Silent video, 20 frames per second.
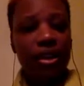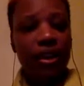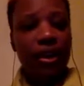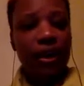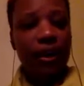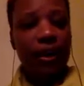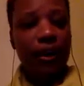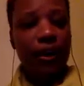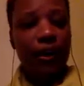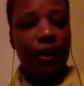
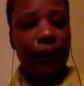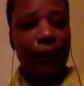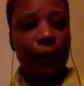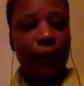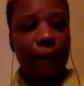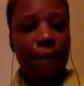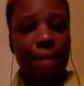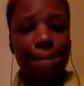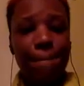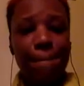um
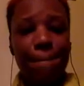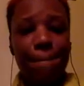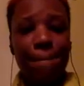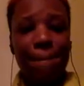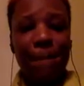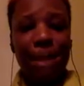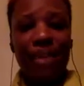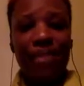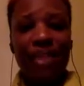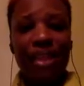
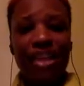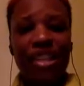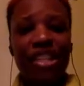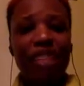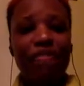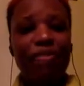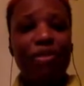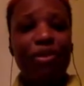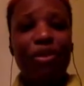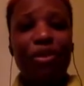that is
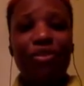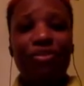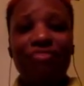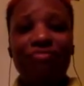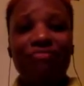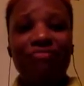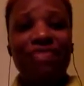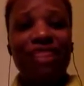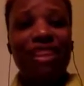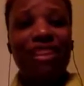pure
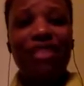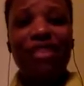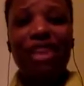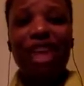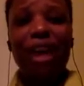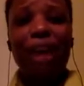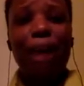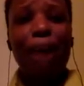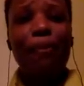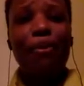
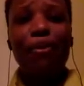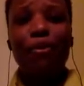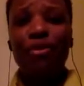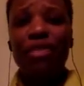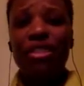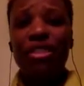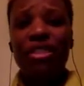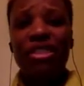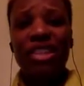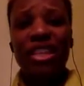abuse
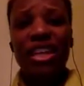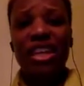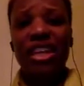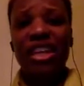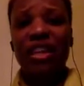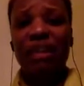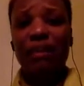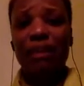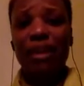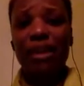is taking
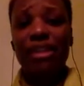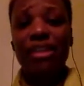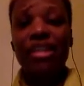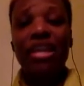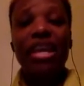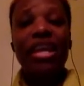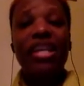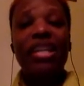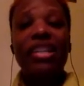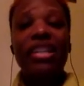place,
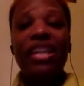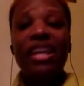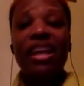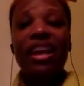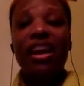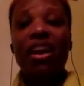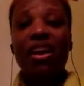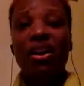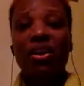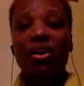they
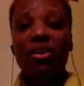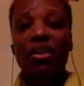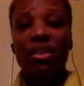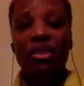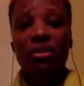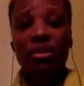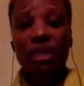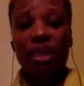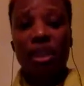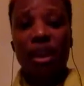are going to
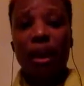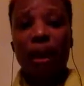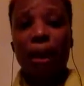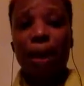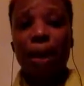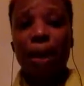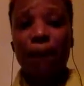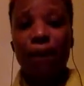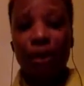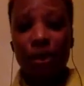be
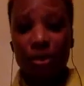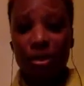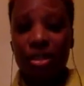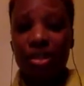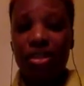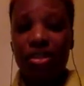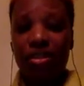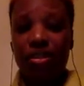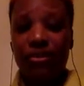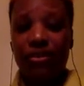
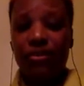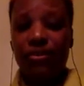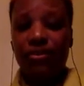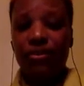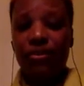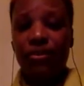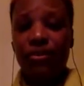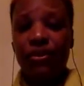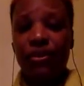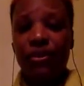abusive,
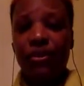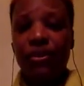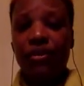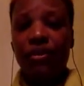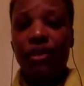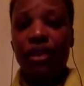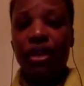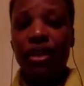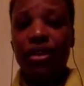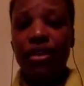
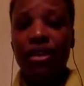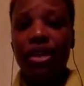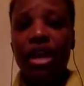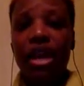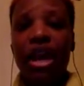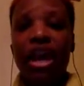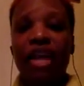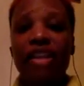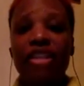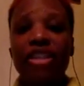right?
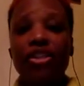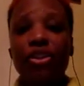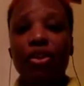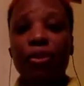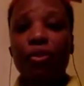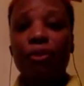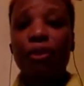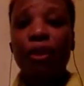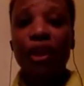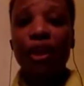And so
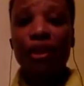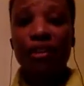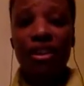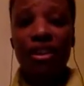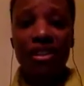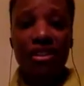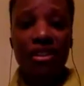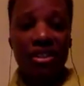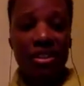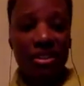
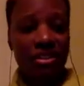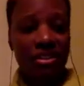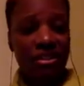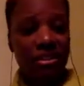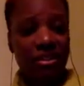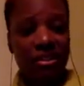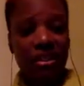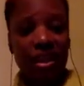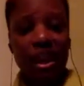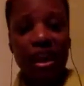parents
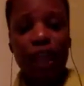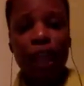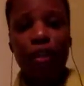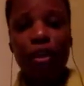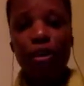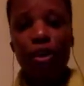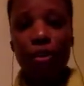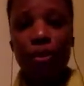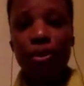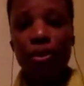have come
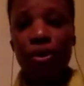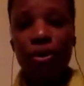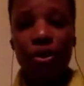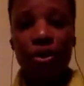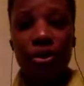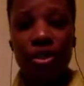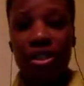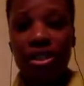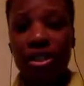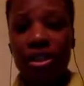up in
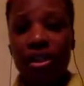those